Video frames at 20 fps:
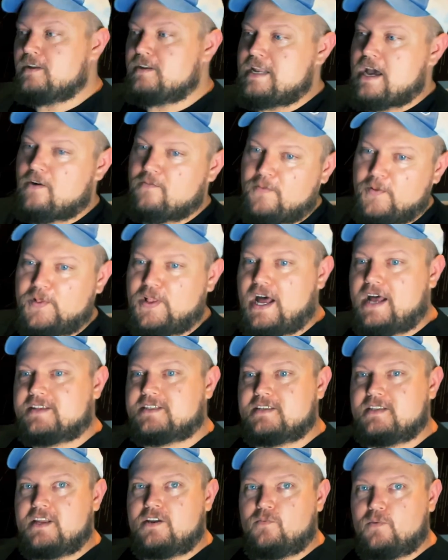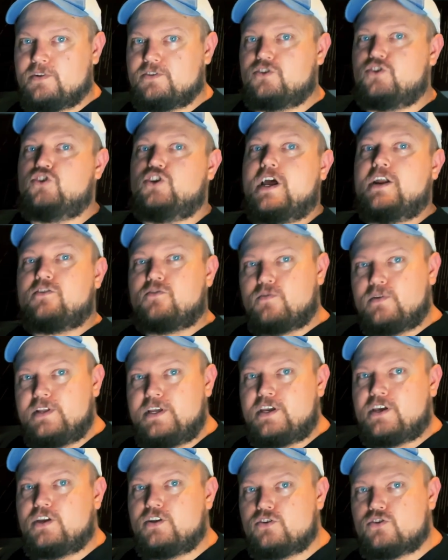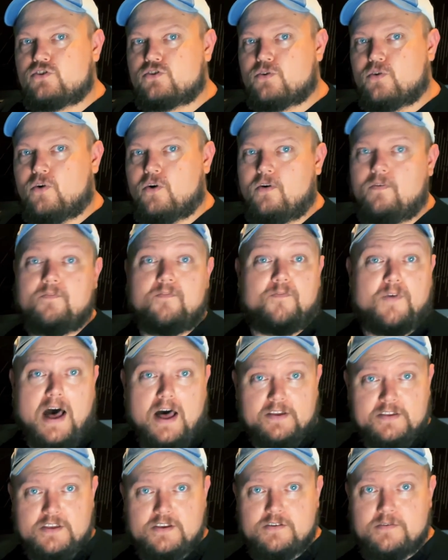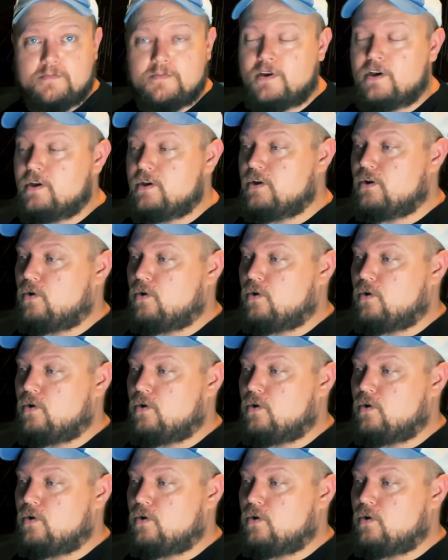Now, velocity will generally control volume